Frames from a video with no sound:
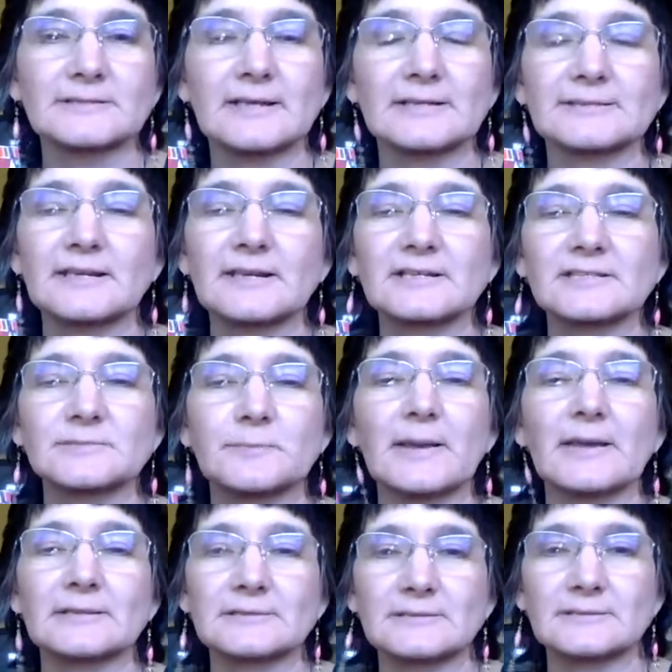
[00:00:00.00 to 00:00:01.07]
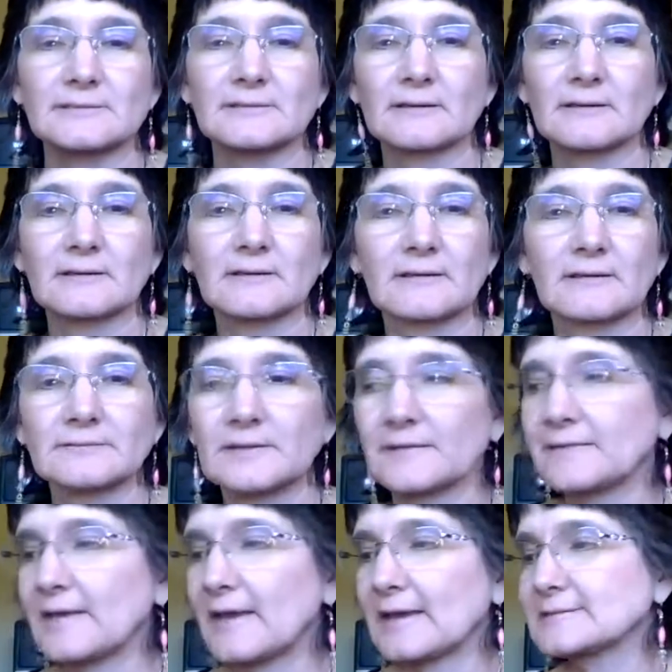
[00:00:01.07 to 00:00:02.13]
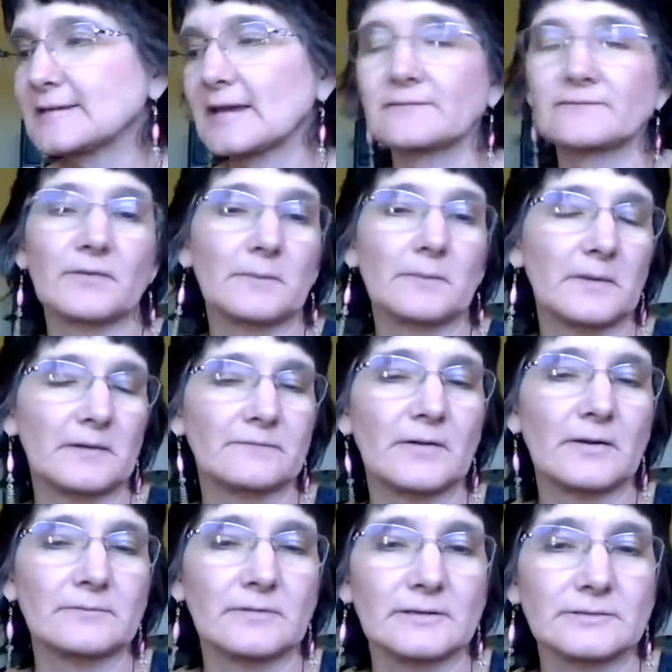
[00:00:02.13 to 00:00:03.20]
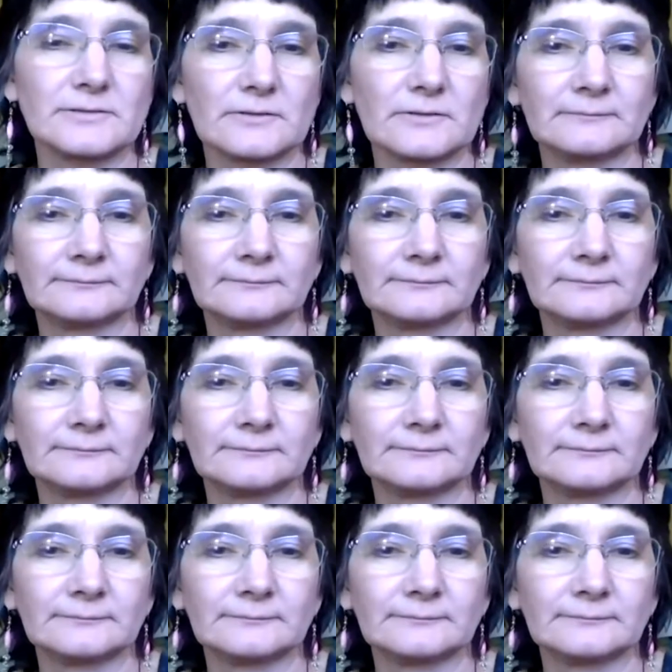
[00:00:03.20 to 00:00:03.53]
That's an expense take from their fundraising.